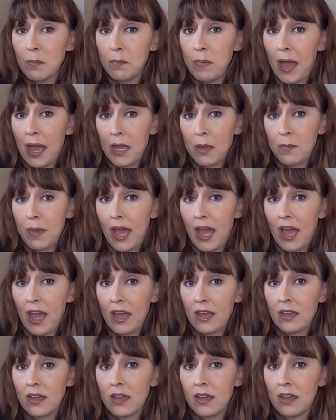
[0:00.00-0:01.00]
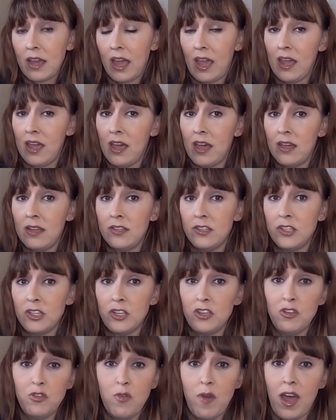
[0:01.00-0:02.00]
backpack and
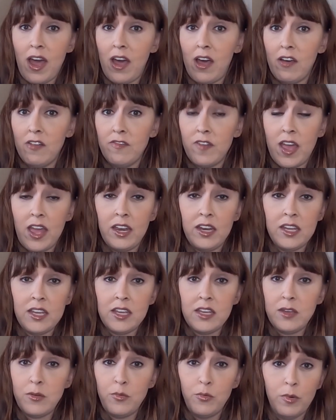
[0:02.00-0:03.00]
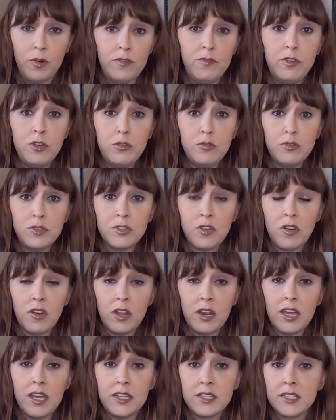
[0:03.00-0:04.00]
you have any reviews
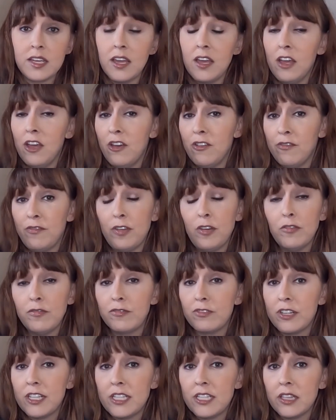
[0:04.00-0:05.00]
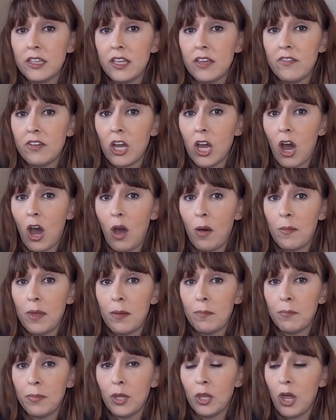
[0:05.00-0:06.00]
on it, feel free to leave a
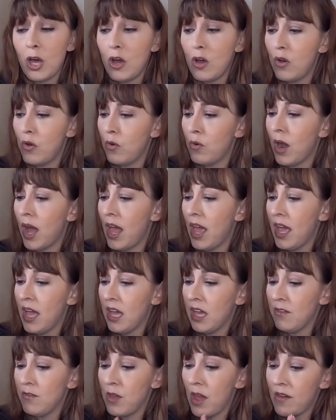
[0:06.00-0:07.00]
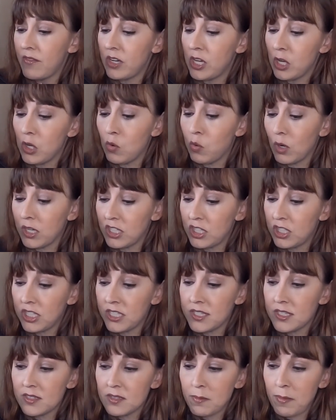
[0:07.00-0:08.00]
comment below. If you have any
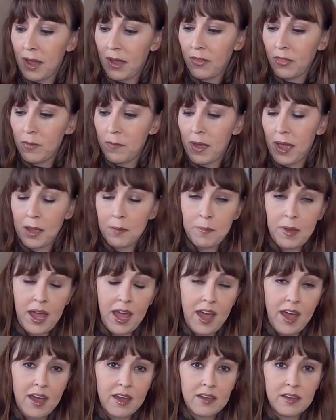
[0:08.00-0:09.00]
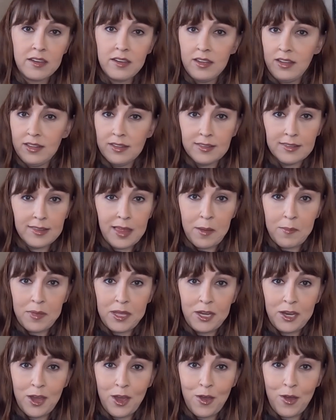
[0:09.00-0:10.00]
questions about the backpack, let
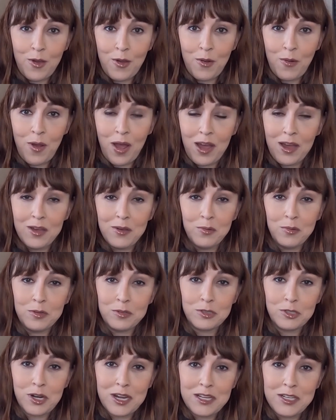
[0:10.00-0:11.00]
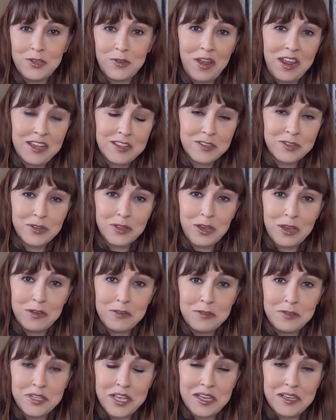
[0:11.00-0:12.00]
me know. I will try to answer
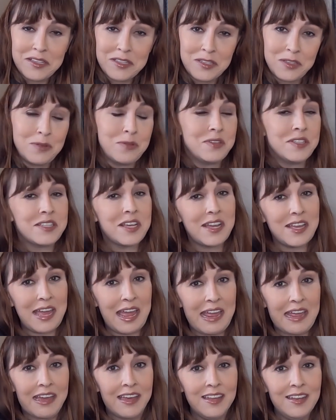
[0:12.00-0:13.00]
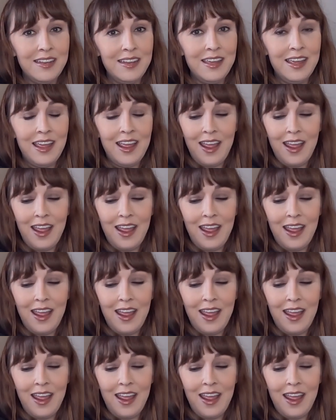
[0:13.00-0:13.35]
those as soon as I can.